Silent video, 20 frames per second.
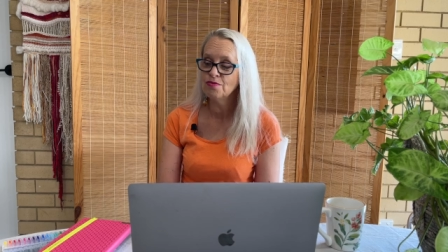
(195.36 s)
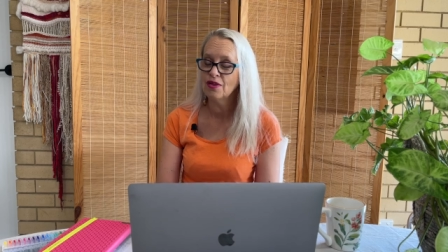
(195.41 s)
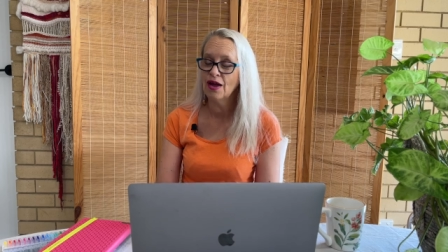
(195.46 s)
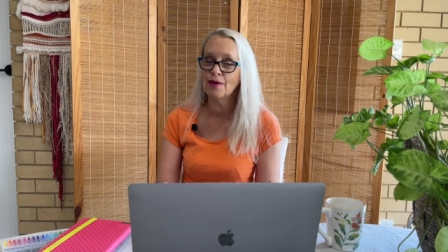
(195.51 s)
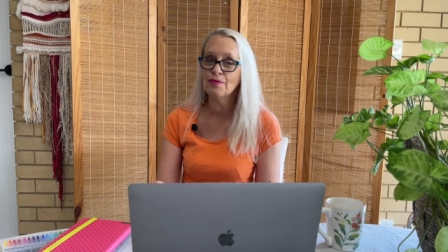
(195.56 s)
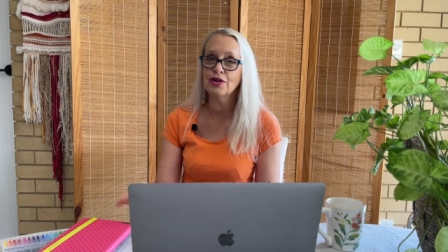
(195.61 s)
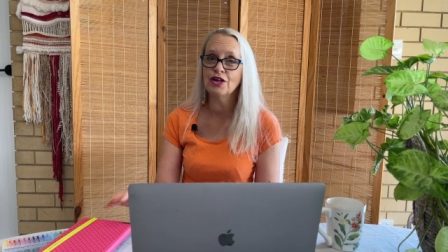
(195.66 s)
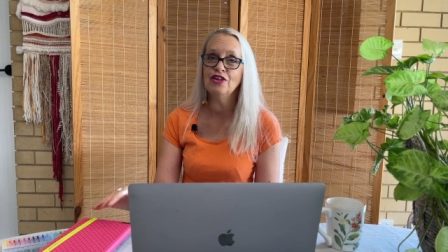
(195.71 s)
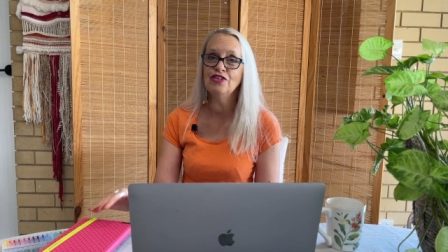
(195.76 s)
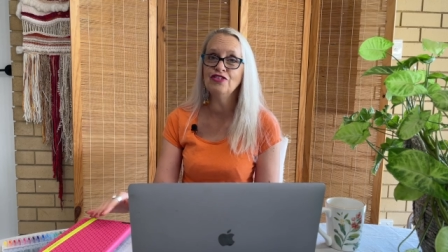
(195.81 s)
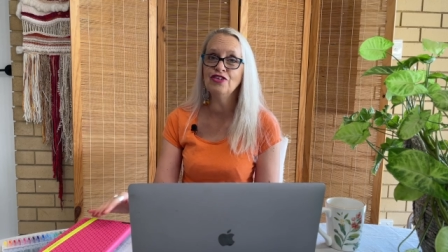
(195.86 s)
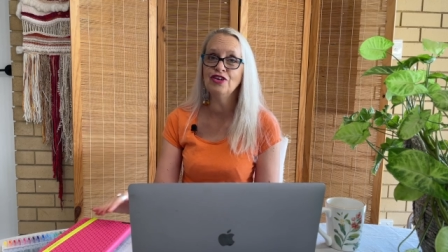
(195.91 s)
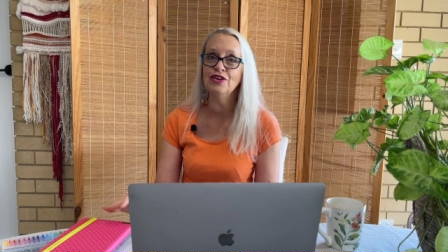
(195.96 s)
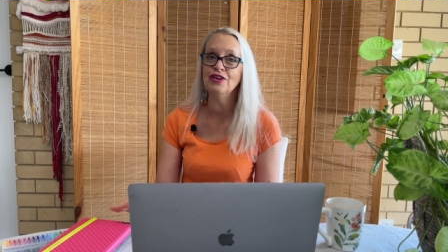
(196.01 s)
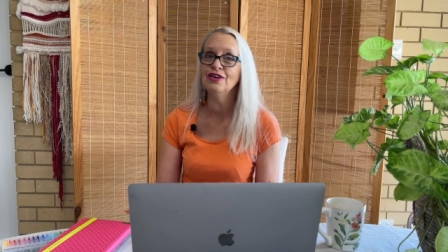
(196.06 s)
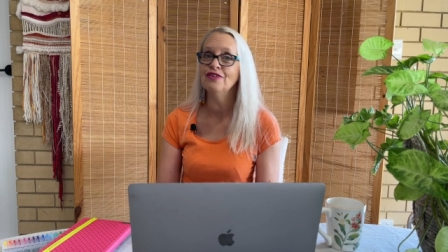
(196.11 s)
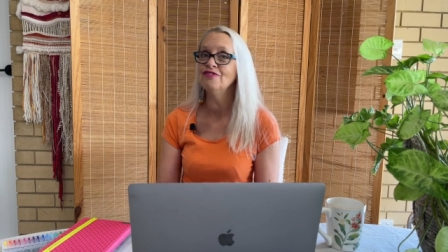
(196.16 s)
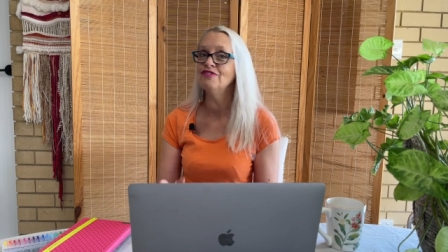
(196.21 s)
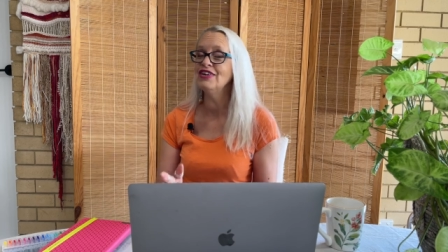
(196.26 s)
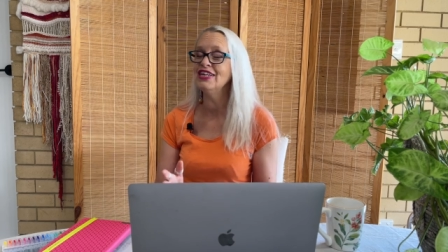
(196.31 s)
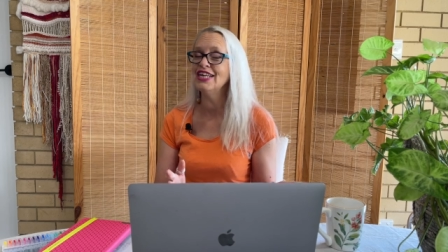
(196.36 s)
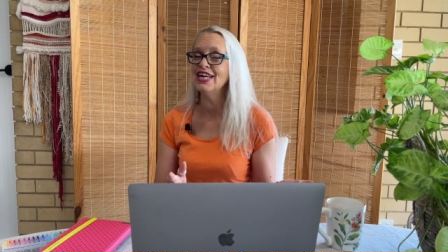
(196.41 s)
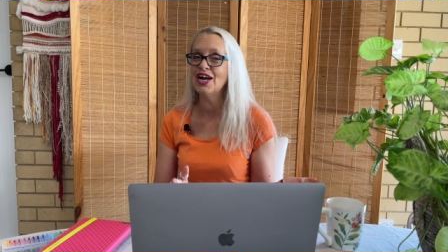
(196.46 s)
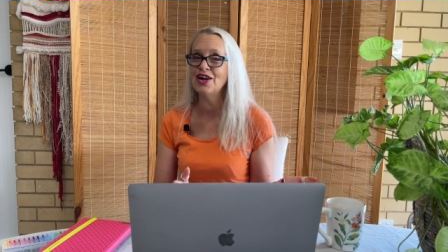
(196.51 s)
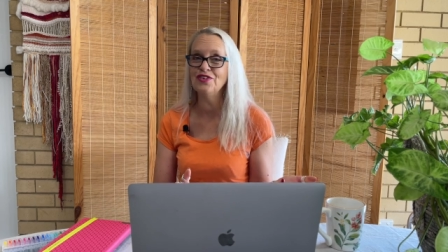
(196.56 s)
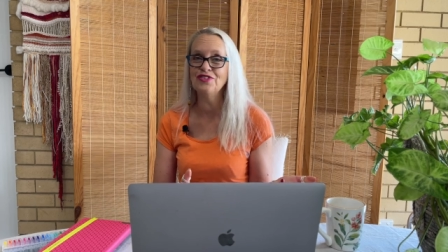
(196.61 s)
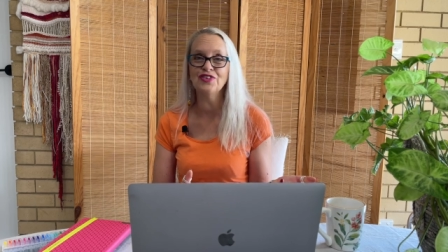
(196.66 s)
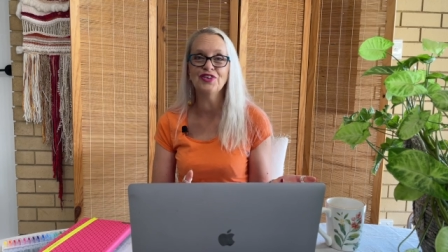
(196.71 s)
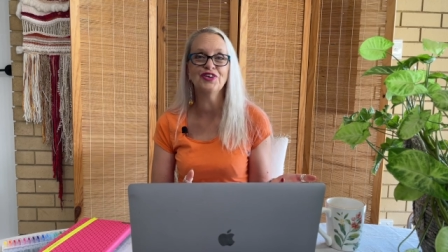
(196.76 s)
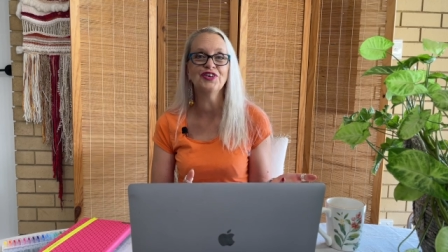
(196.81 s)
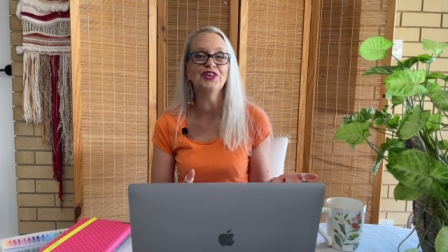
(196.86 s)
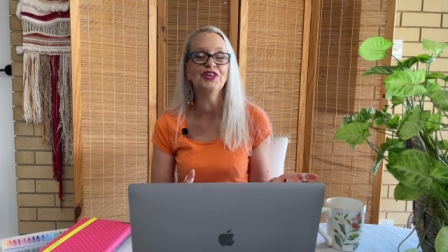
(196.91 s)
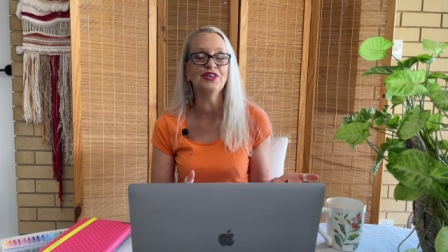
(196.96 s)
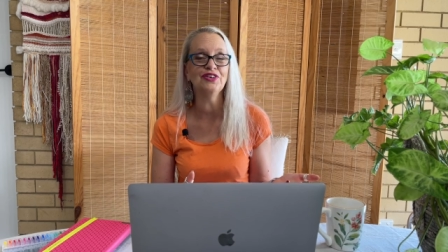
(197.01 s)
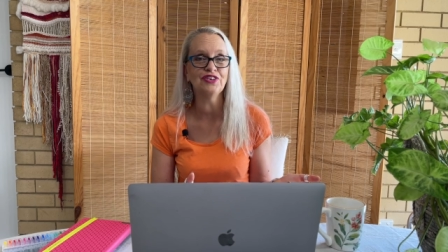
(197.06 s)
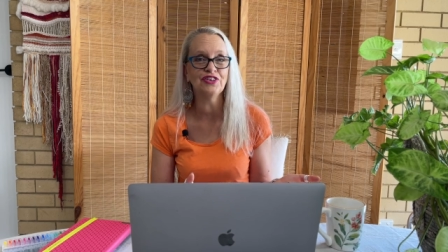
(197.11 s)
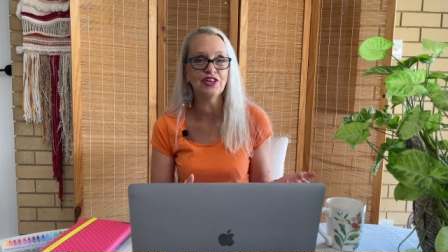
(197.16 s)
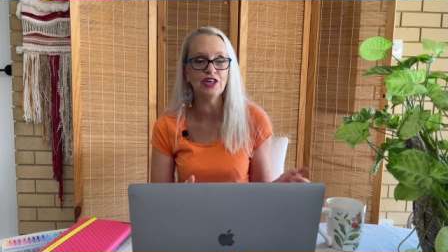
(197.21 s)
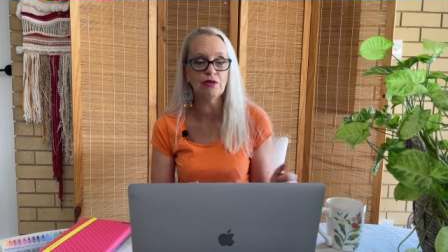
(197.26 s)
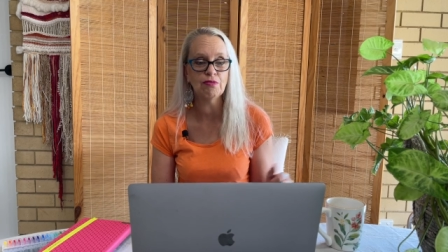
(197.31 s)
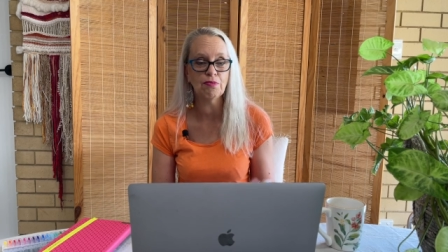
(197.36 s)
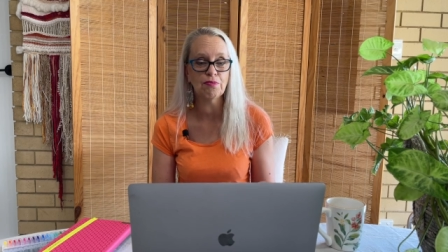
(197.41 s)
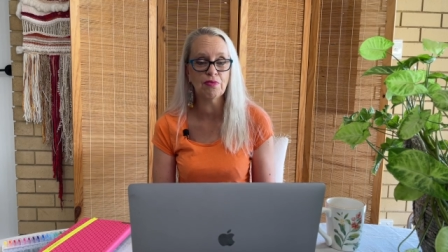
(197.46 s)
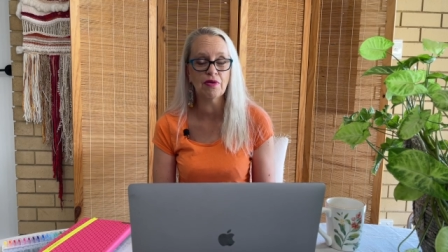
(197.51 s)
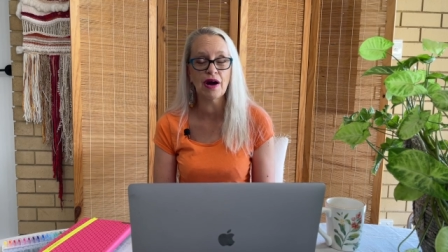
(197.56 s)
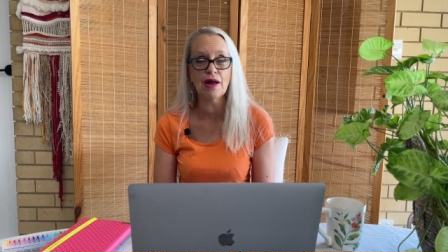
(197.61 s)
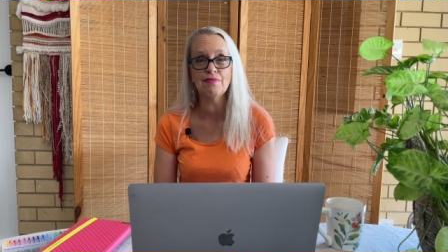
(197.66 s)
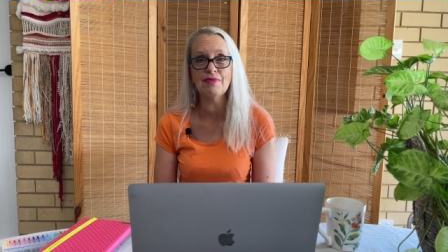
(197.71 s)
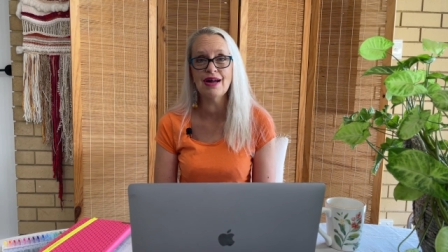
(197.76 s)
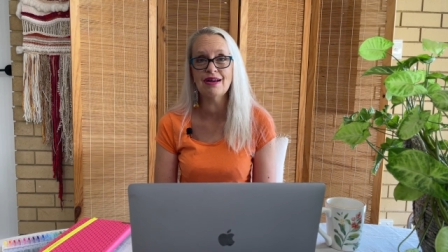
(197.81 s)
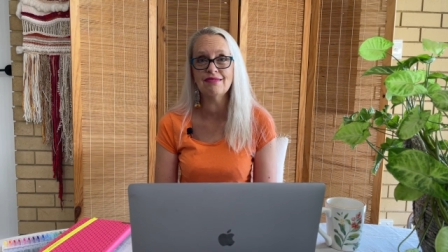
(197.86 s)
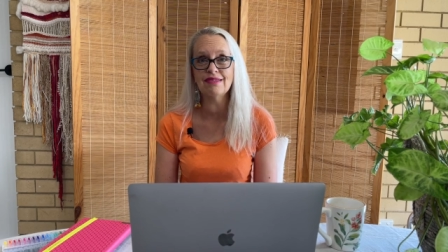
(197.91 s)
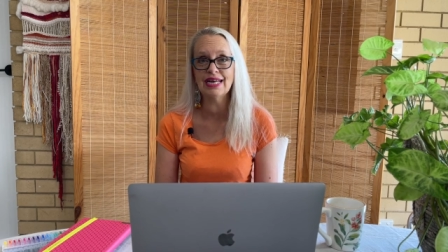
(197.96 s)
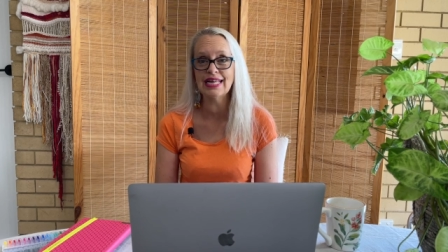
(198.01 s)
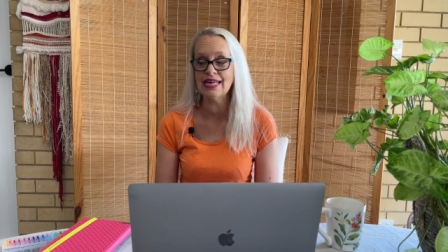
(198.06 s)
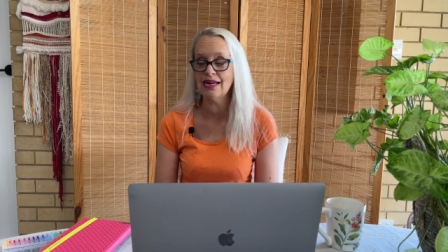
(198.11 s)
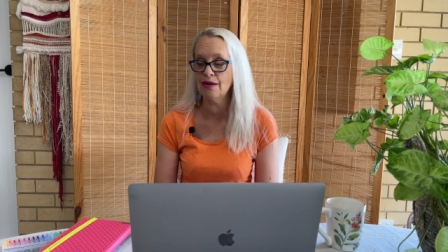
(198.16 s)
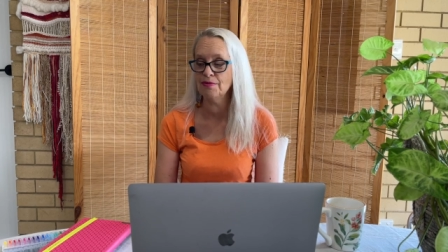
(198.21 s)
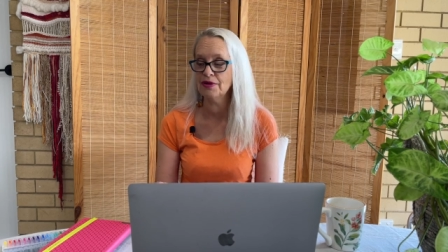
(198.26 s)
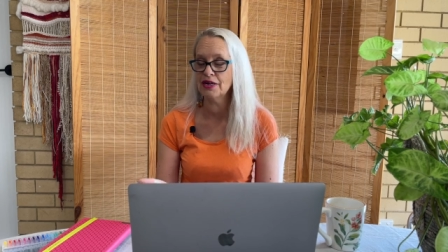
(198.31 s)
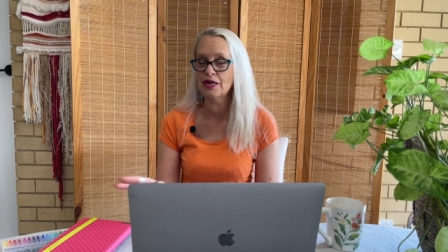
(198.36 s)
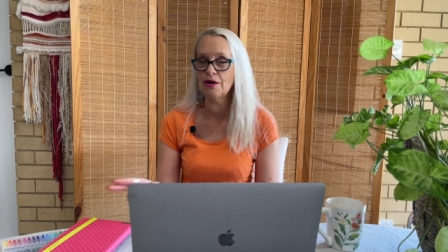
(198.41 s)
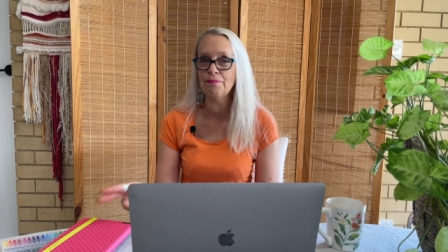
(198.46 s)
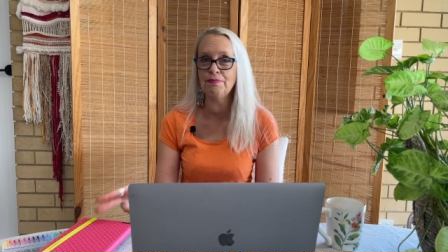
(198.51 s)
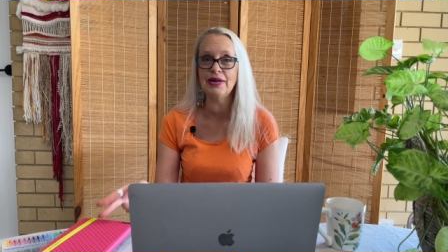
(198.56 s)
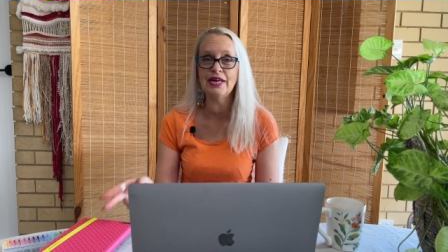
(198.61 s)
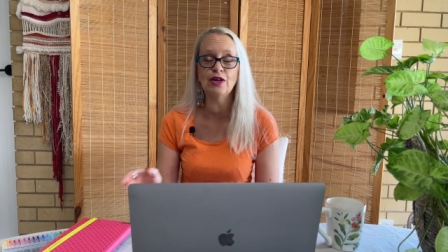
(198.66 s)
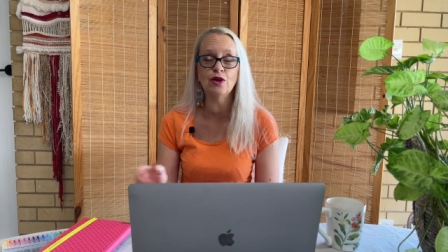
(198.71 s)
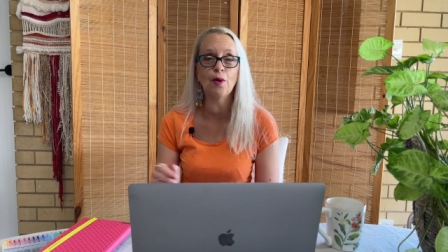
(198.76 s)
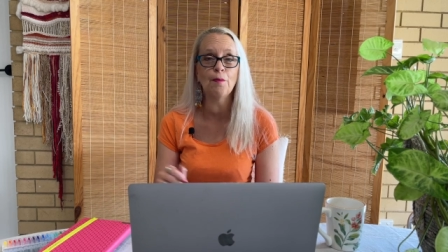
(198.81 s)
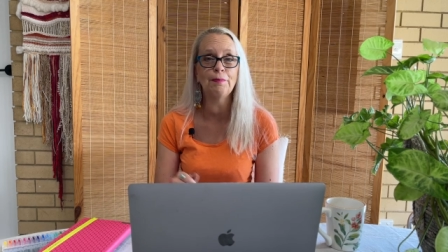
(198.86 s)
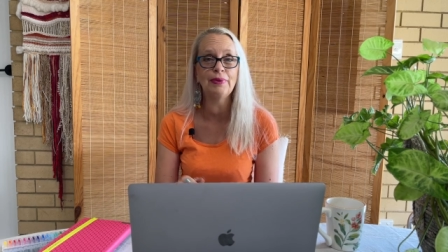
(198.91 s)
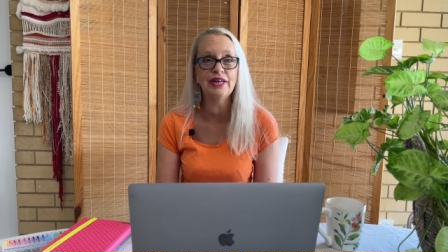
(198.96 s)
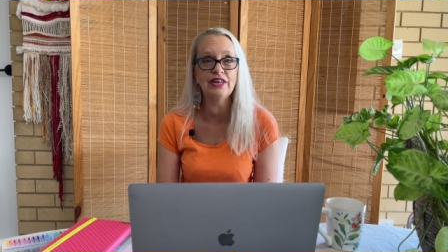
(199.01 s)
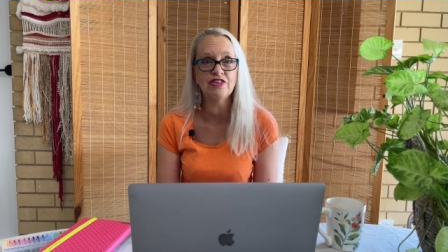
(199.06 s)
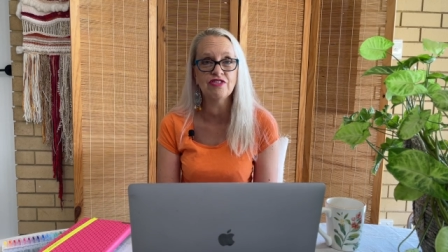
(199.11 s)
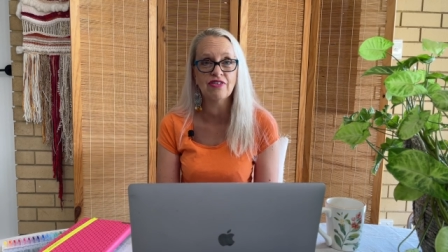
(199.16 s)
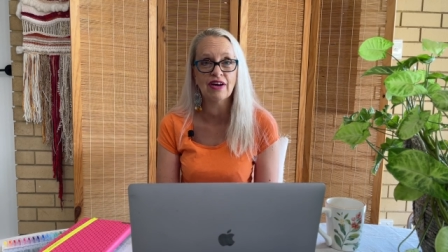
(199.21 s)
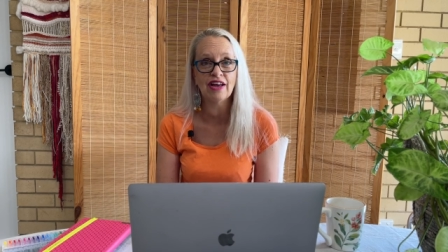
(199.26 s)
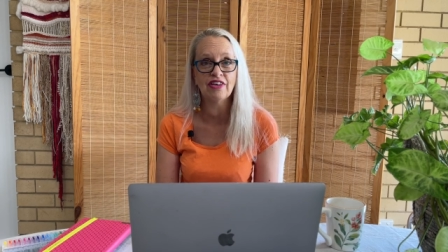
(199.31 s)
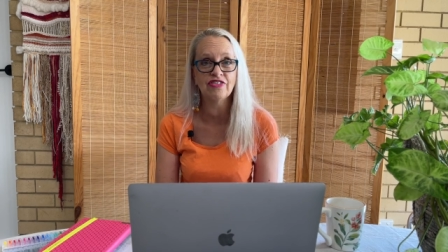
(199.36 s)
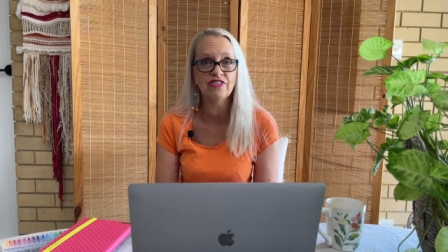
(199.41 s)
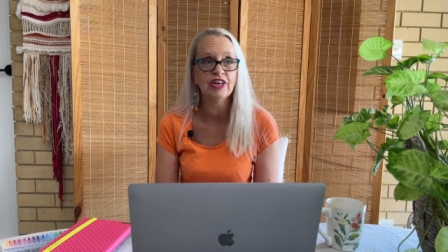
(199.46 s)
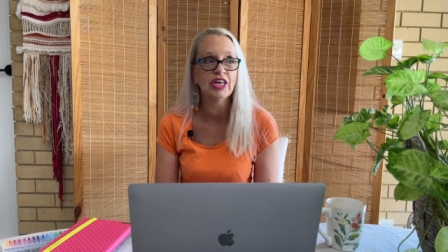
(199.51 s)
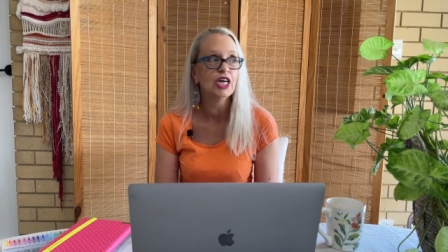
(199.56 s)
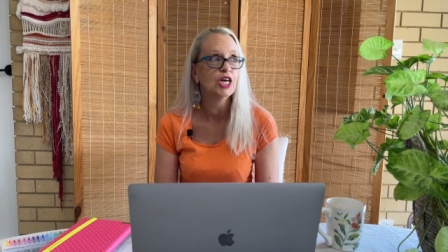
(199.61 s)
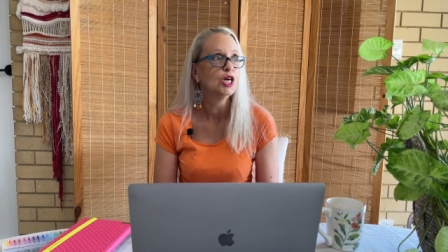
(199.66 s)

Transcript: I'm gonna do videos on YouTube. Primarily, I'm gonna pin on Pinterest.